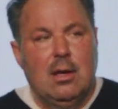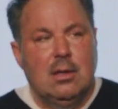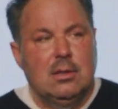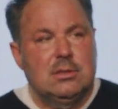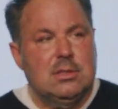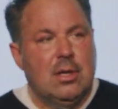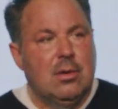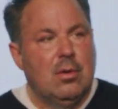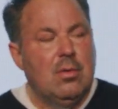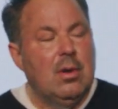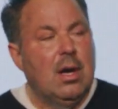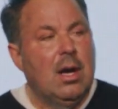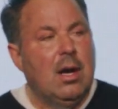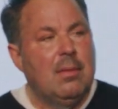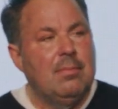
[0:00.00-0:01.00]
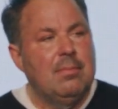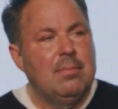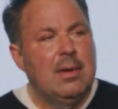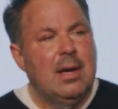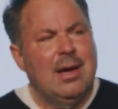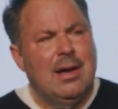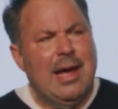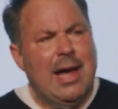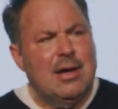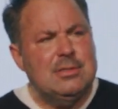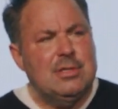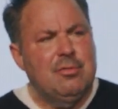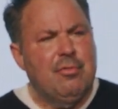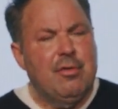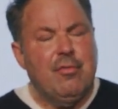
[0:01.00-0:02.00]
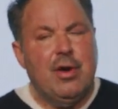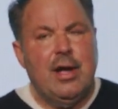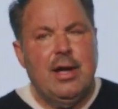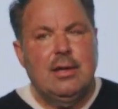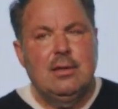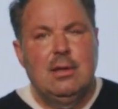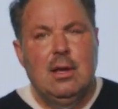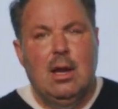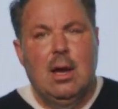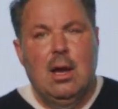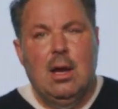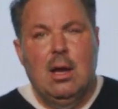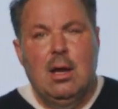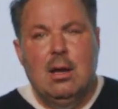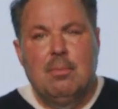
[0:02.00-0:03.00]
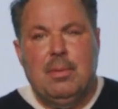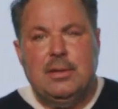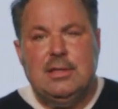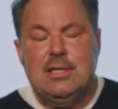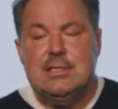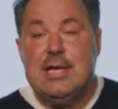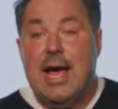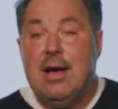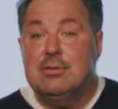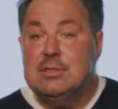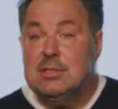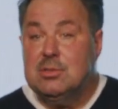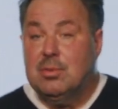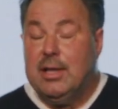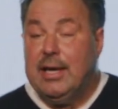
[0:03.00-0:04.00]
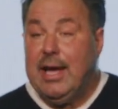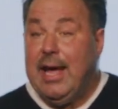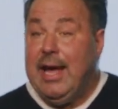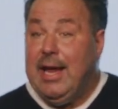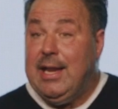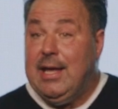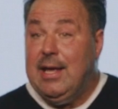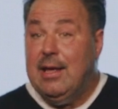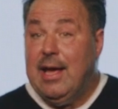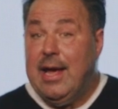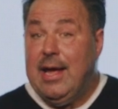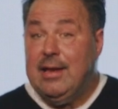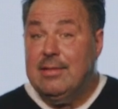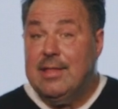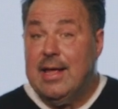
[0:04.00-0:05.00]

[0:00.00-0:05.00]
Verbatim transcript: So, um, a house in Riverhead, but these houses were like $88,000